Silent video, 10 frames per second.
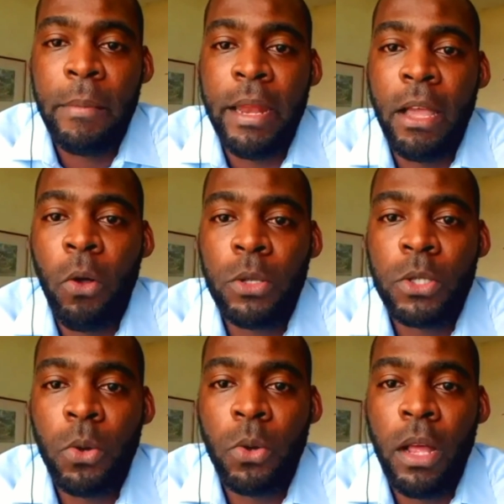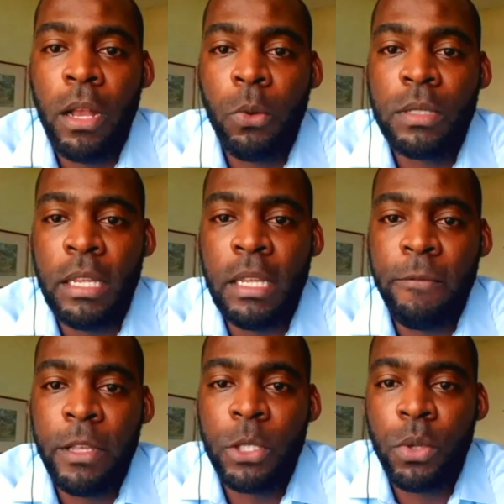but it also allows the
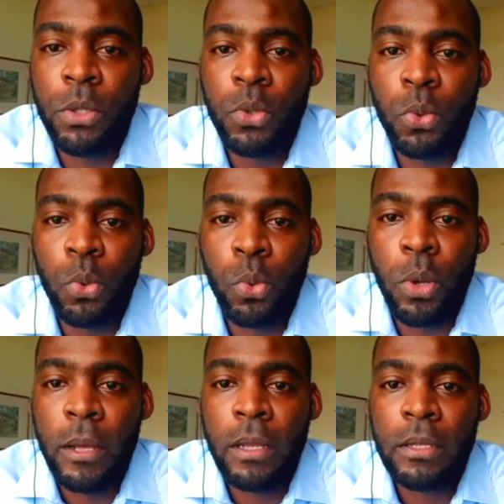individual to,